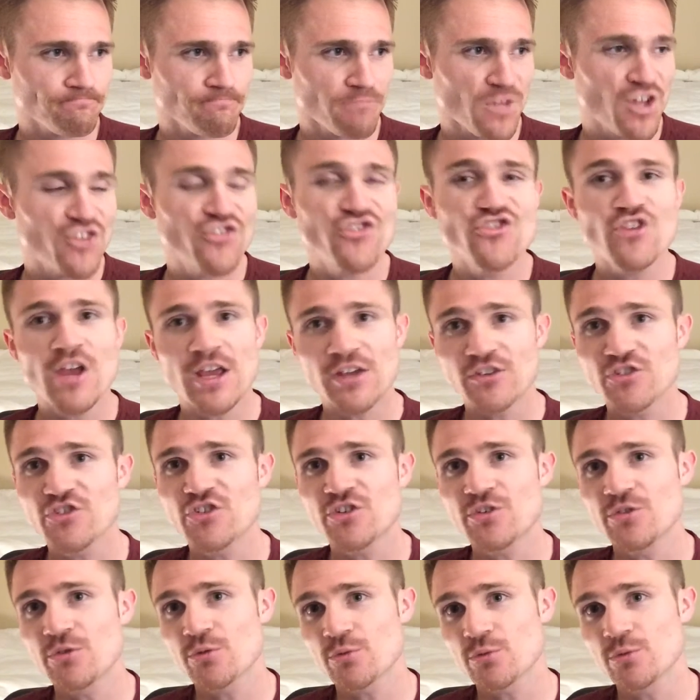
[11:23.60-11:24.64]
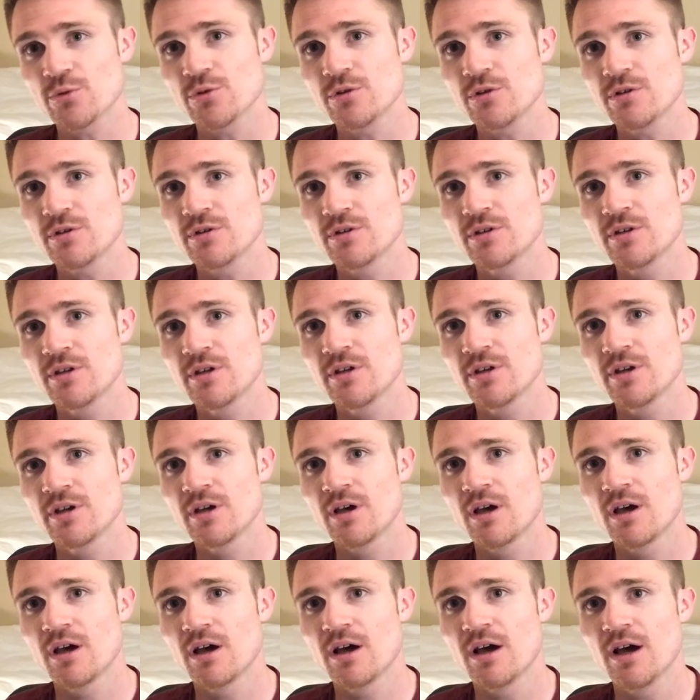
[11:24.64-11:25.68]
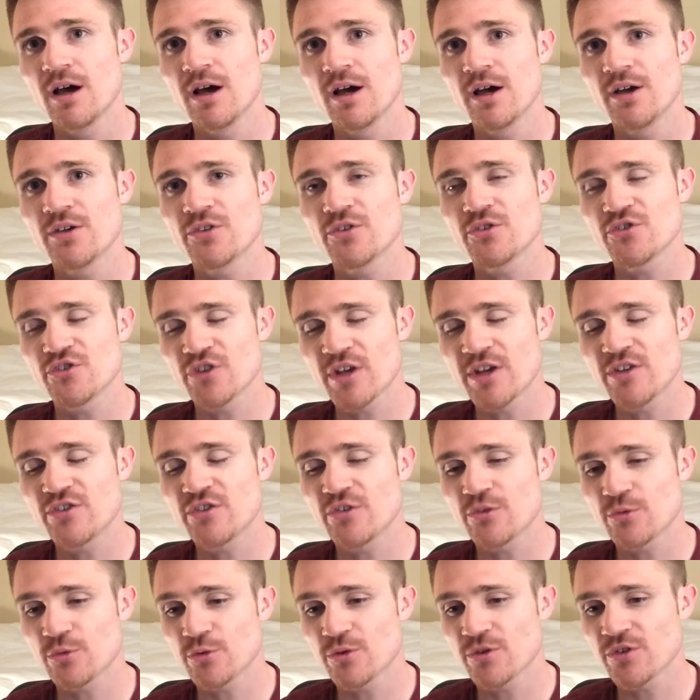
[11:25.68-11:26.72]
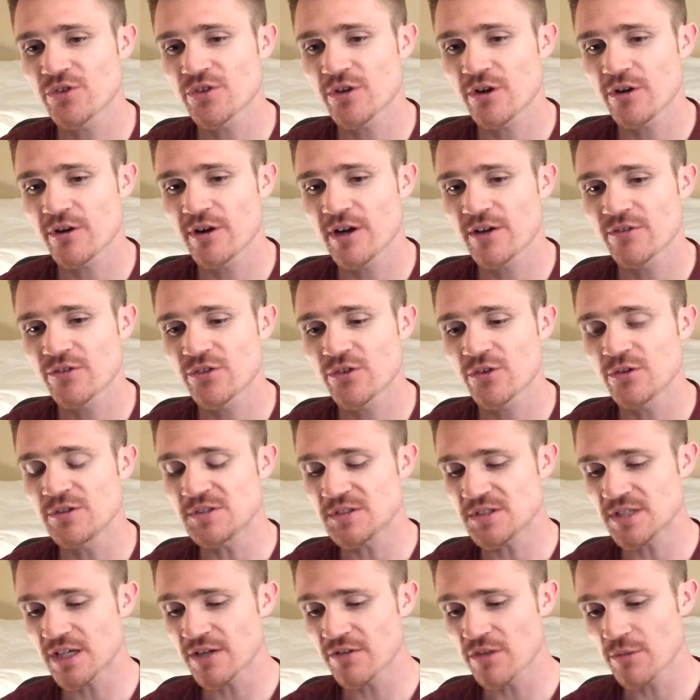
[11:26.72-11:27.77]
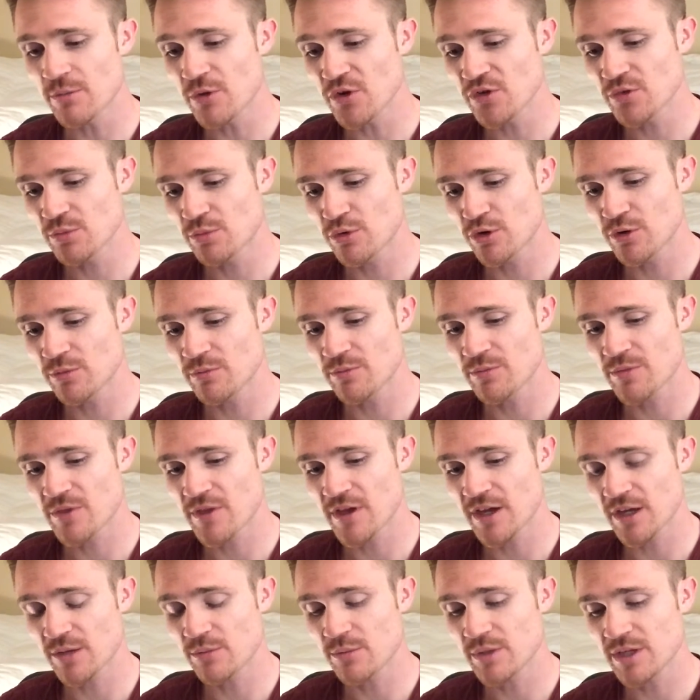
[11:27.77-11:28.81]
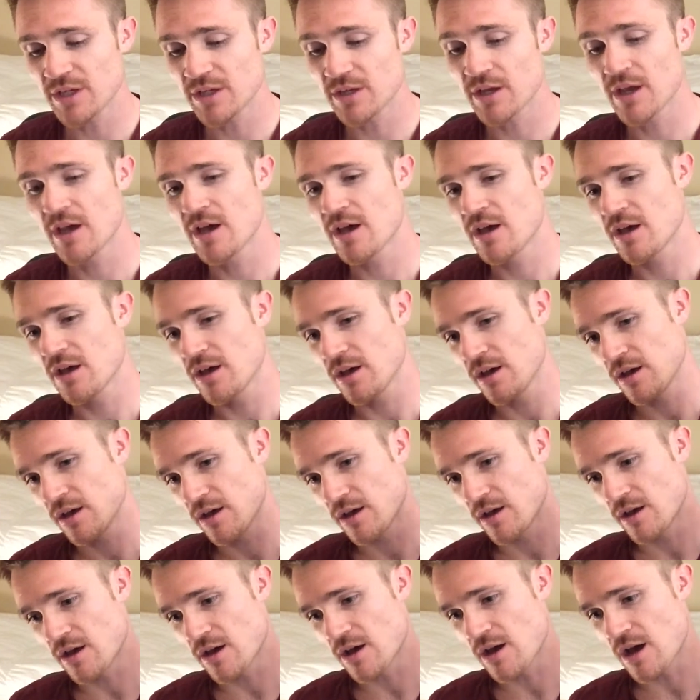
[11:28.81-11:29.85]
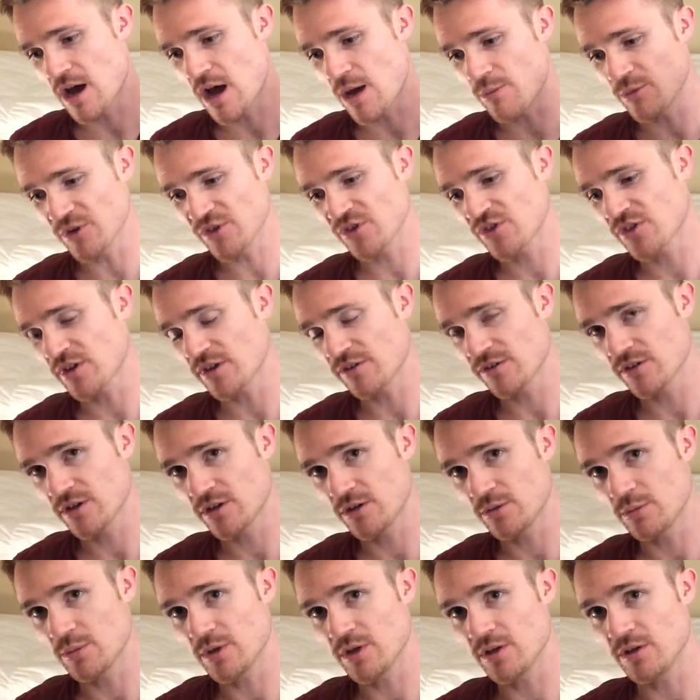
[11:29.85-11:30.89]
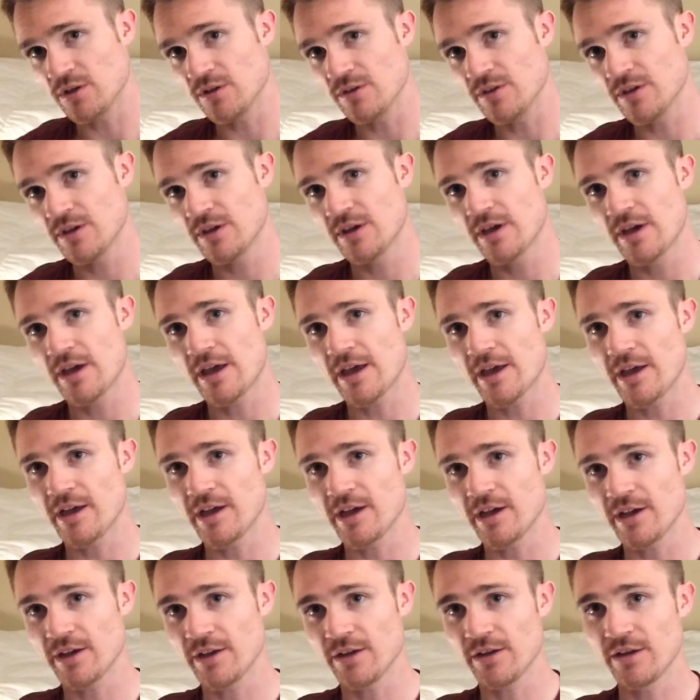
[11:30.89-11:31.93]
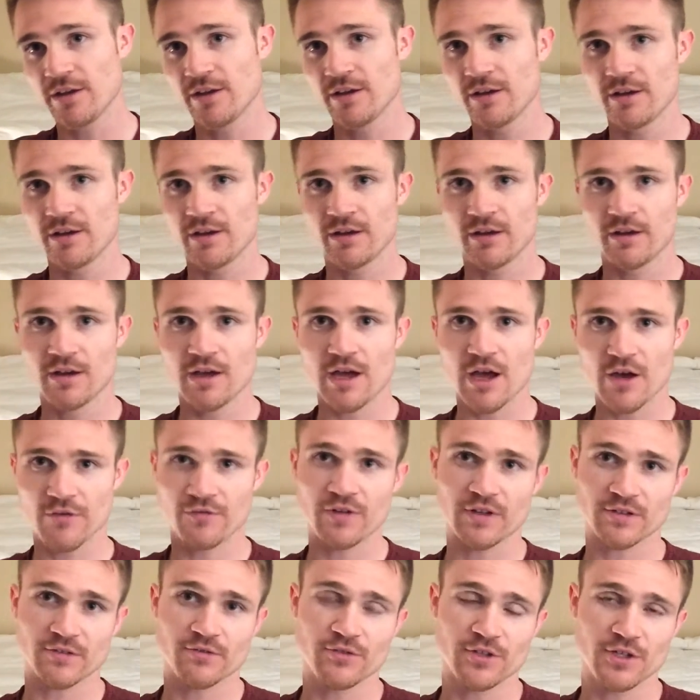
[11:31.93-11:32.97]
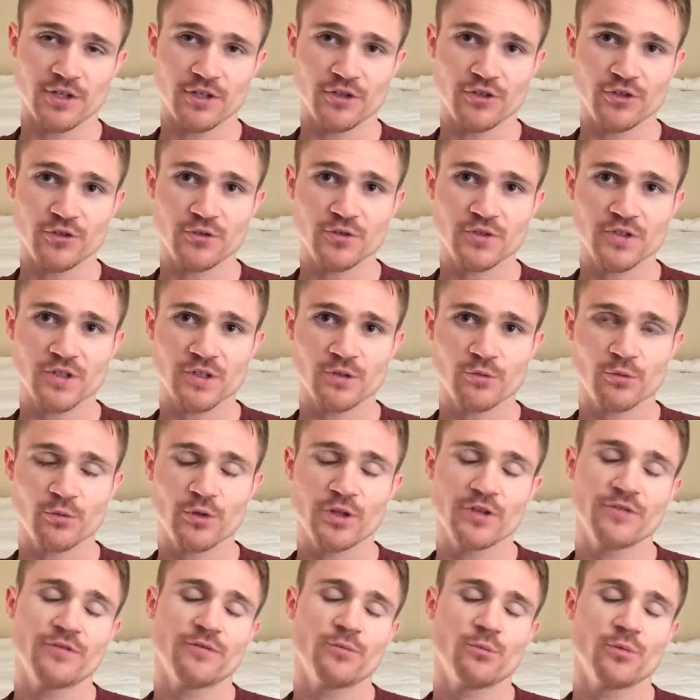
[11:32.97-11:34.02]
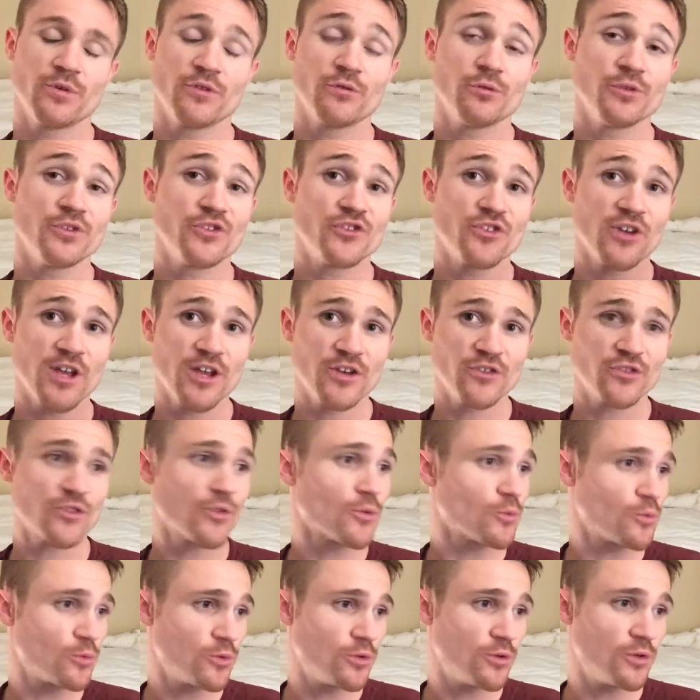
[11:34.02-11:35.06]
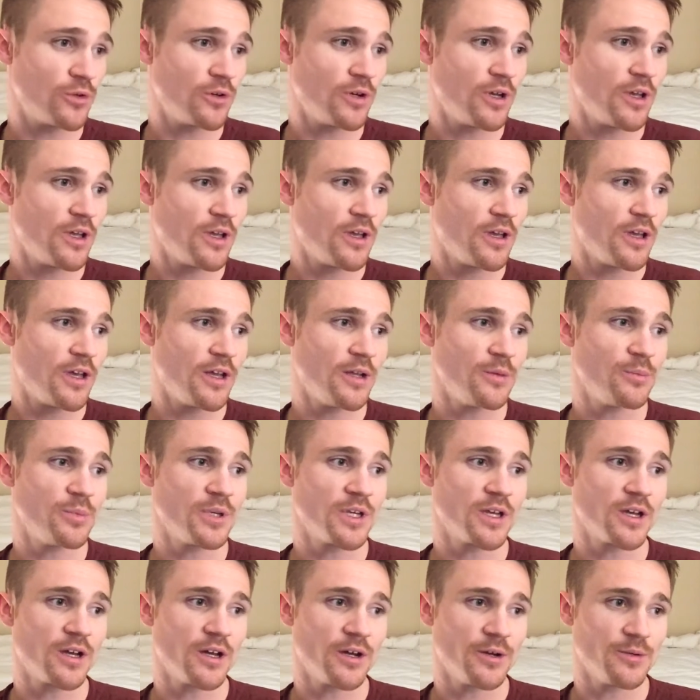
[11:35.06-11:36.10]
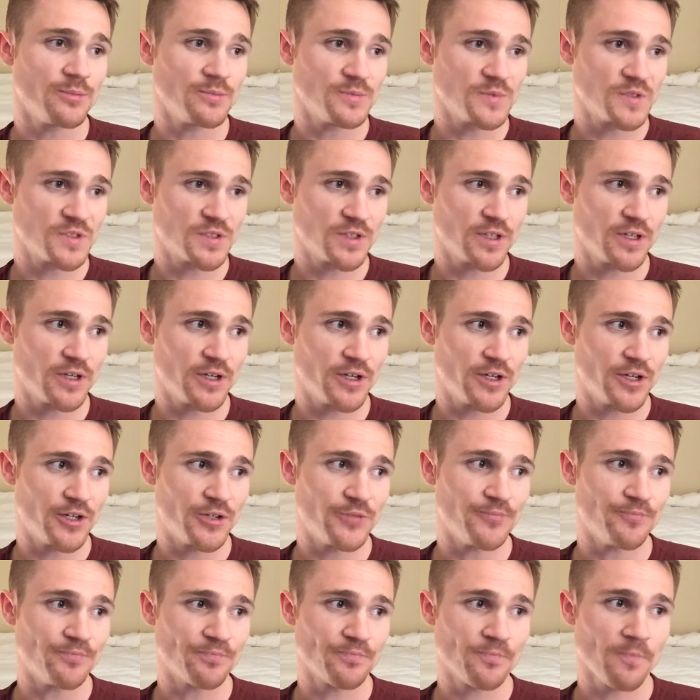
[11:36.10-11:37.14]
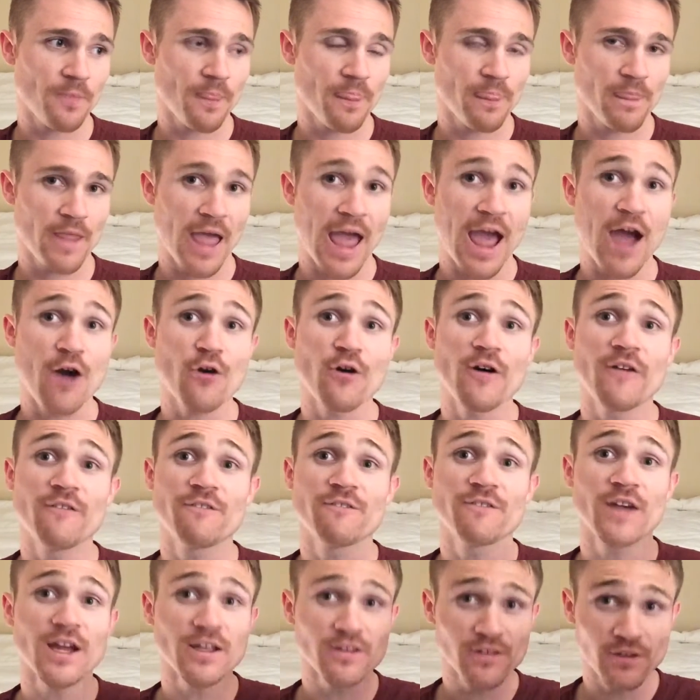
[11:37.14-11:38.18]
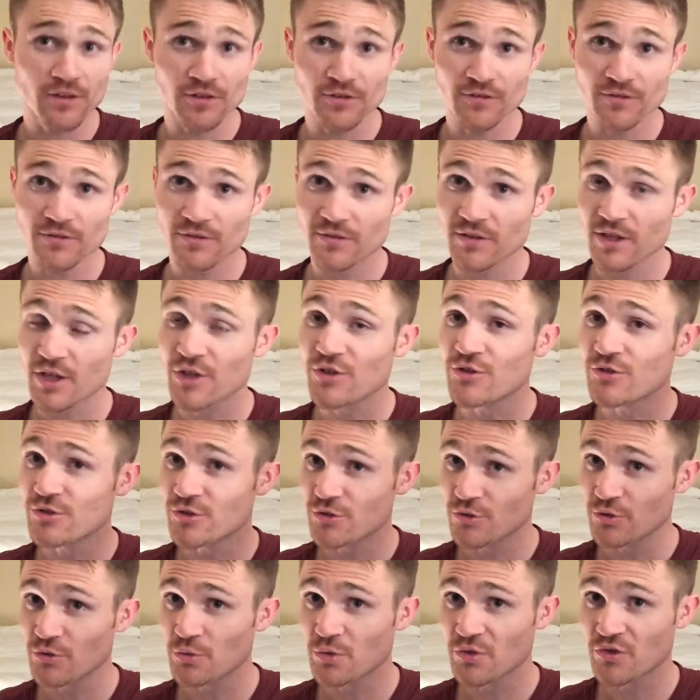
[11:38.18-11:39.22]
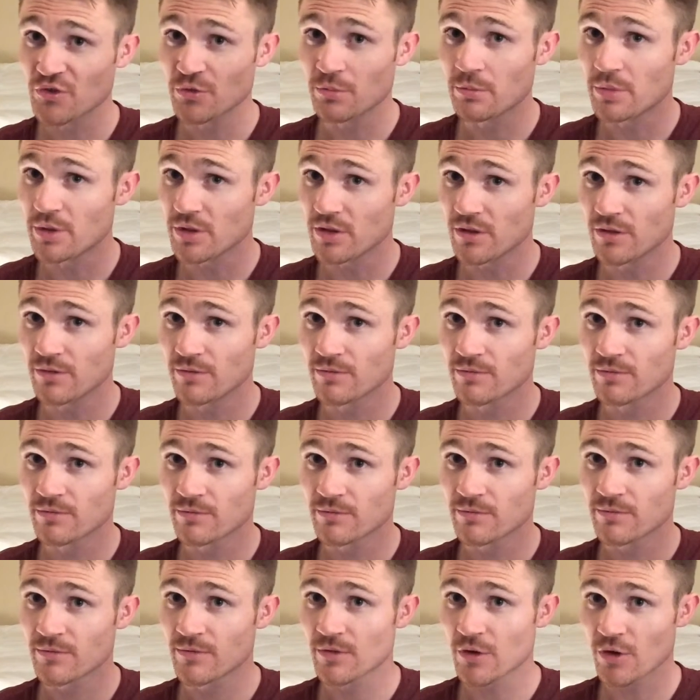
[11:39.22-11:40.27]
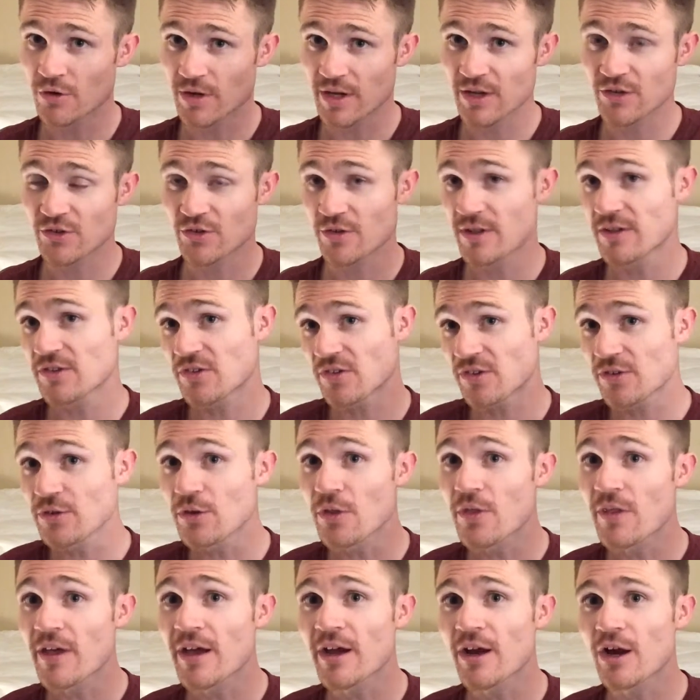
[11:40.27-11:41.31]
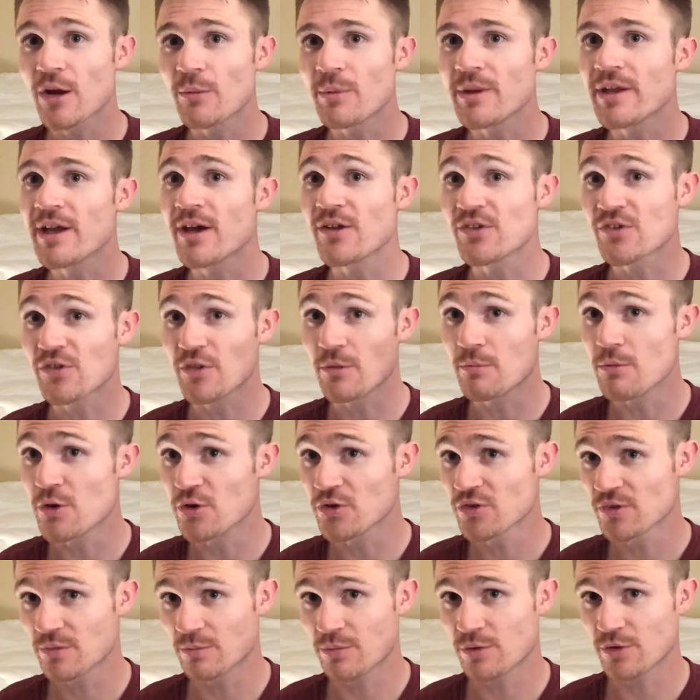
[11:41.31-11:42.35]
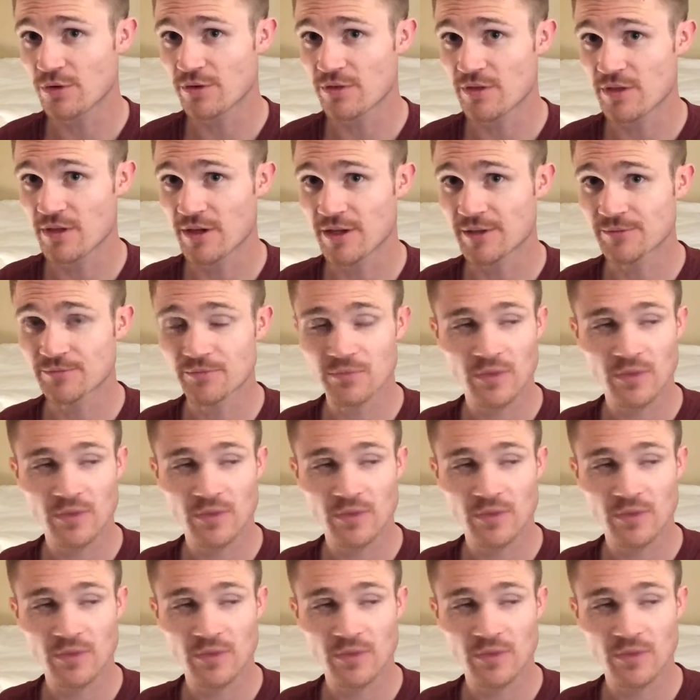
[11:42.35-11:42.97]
changing the rule. So changing the rule of StarCraft. So instead of the most important thing being how much stuff can you build and how effectively can you use it, what if we change the rule and it becomes how effective can you use what you build? Okay, so that's still there, but now it's the most important thing.